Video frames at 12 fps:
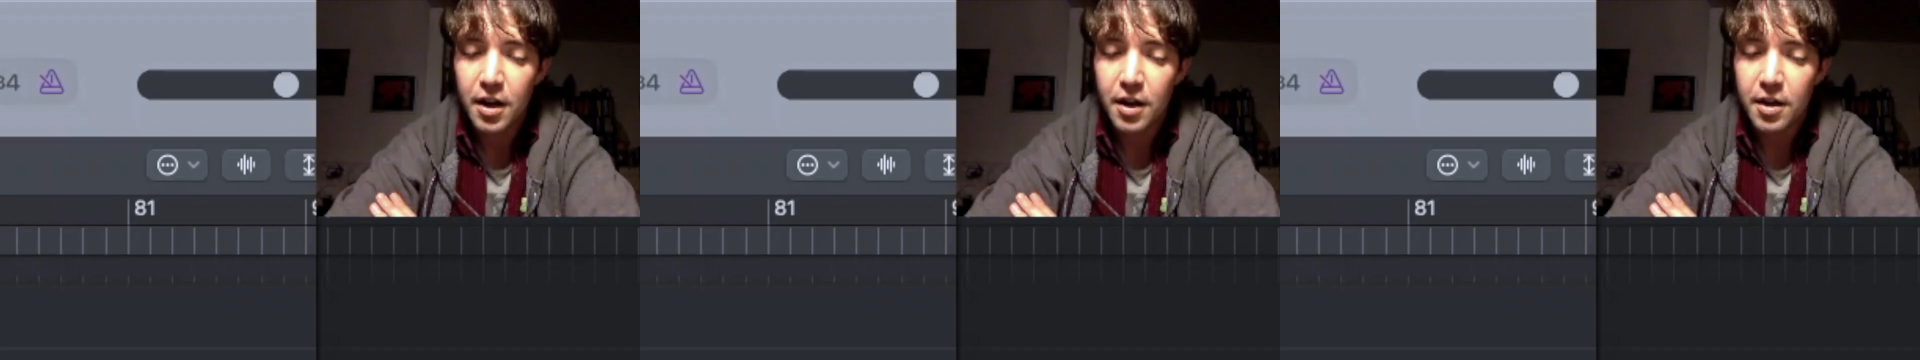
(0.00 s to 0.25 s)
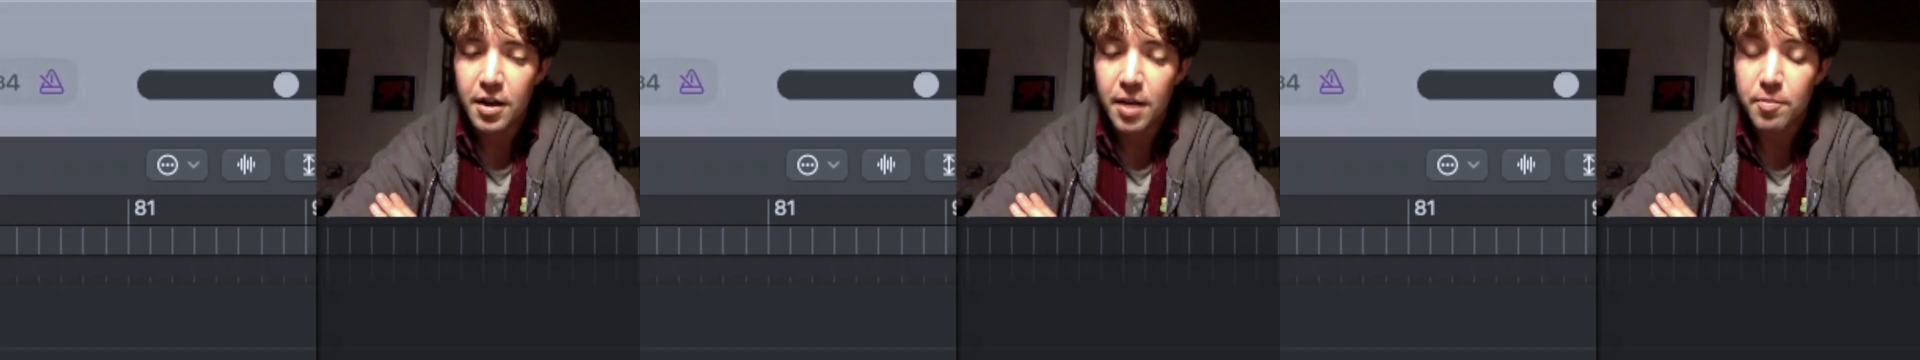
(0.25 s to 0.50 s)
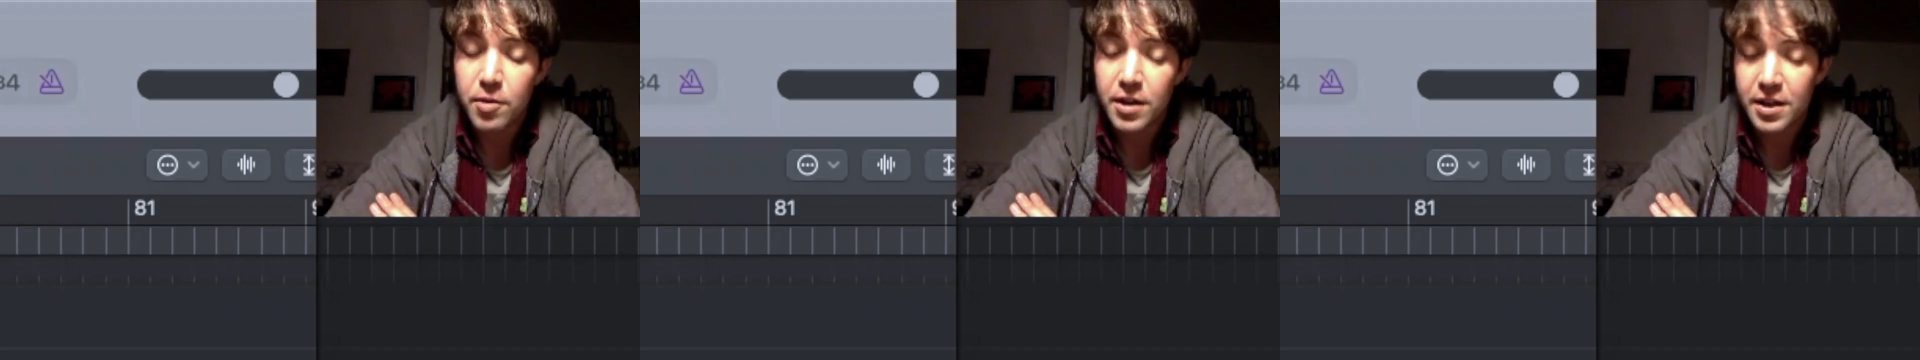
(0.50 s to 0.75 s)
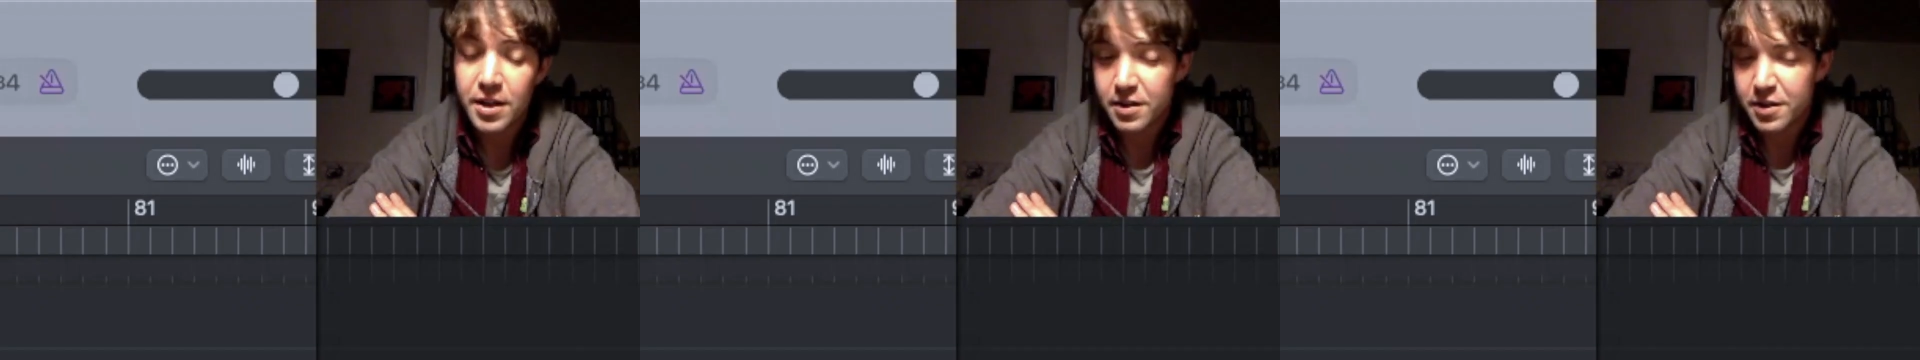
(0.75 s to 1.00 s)
I'm
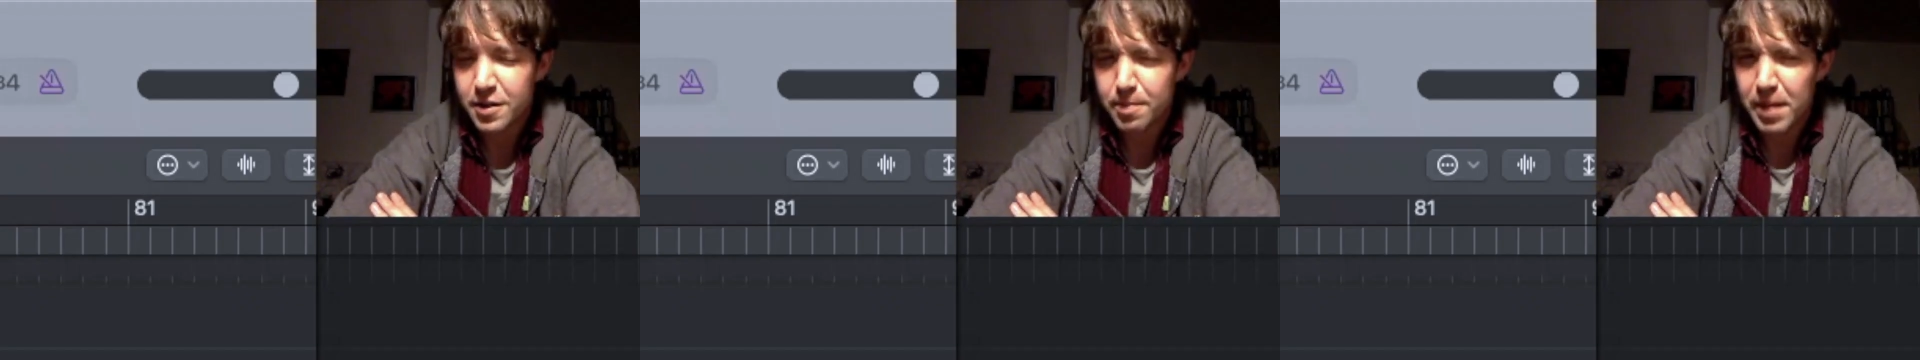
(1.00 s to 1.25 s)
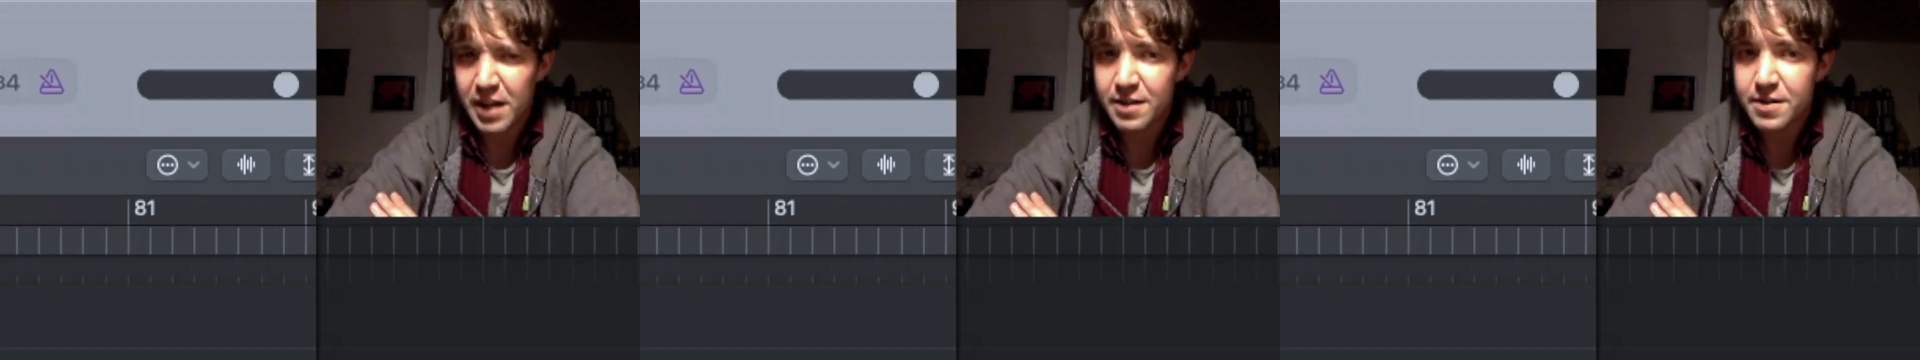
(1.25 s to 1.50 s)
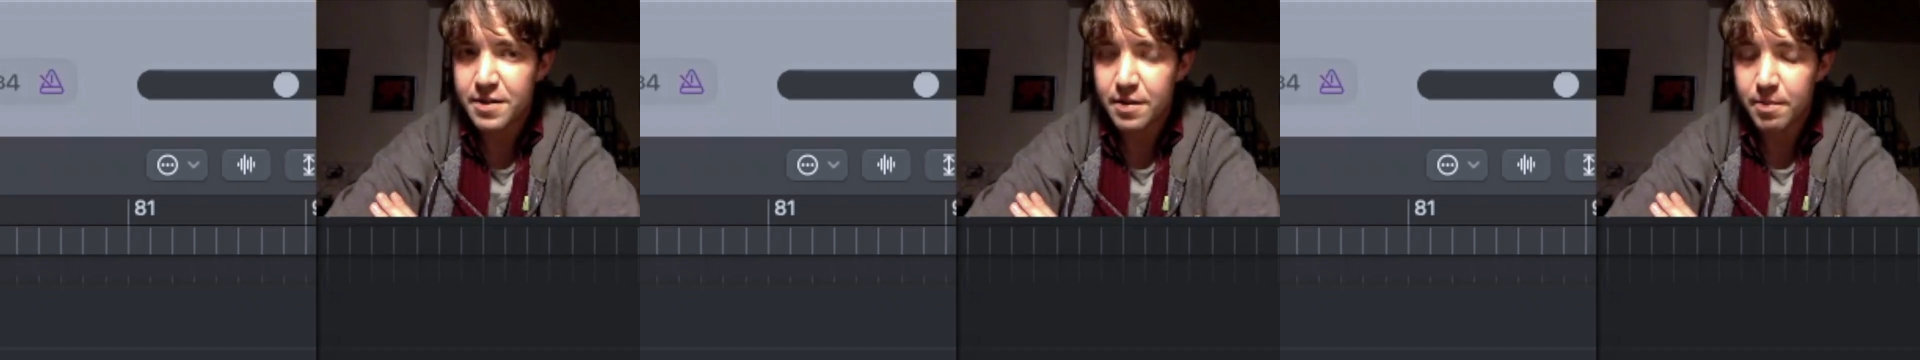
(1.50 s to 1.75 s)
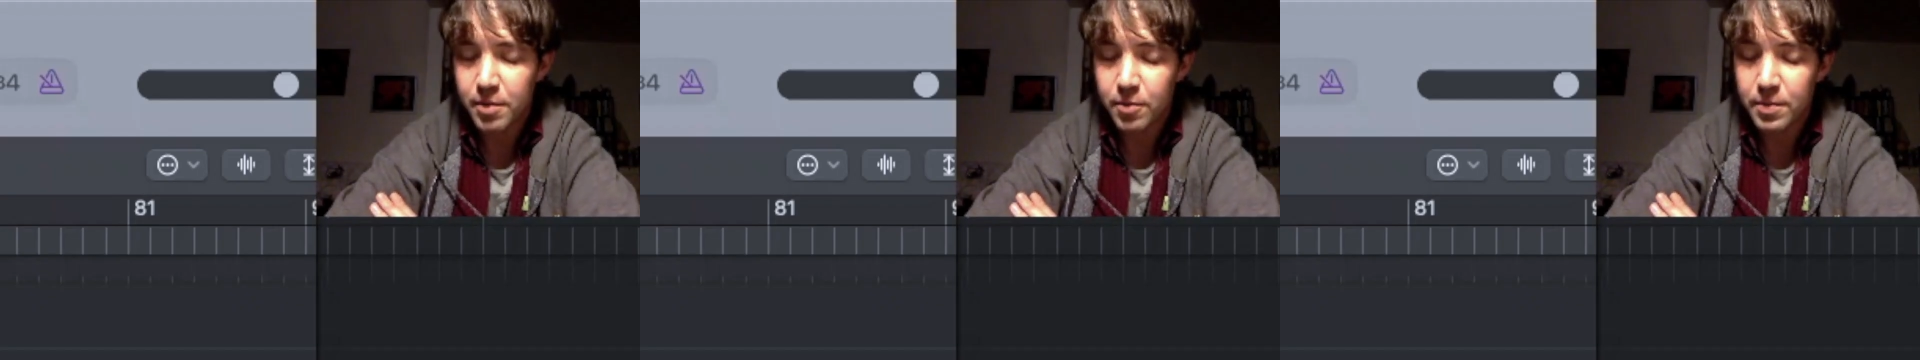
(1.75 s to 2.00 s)
working on two bands at
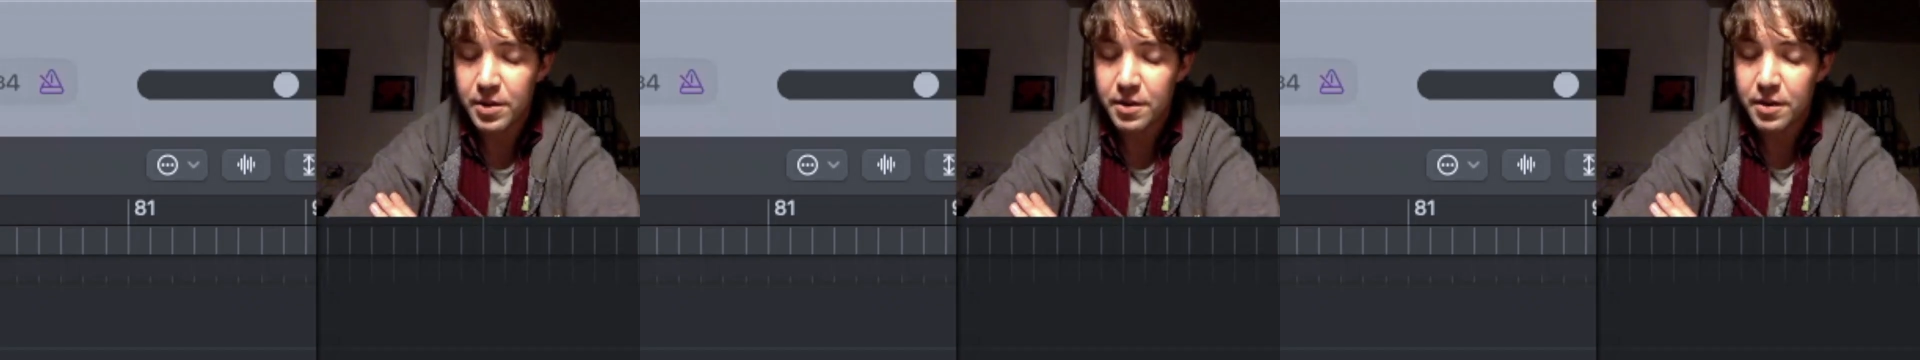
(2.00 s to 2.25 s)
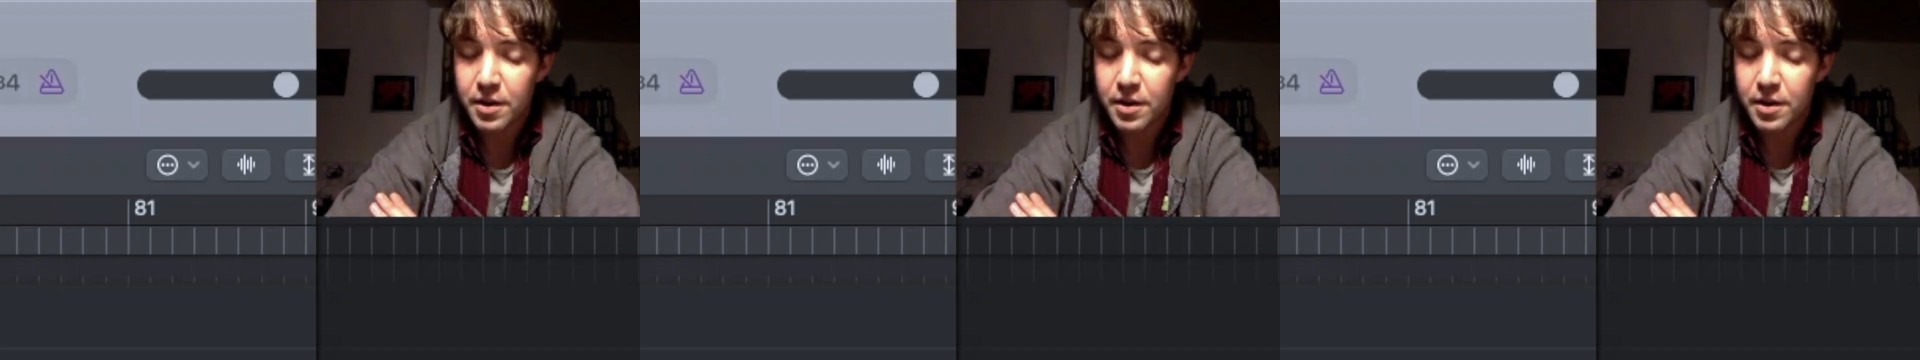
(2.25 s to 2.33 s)
the moment.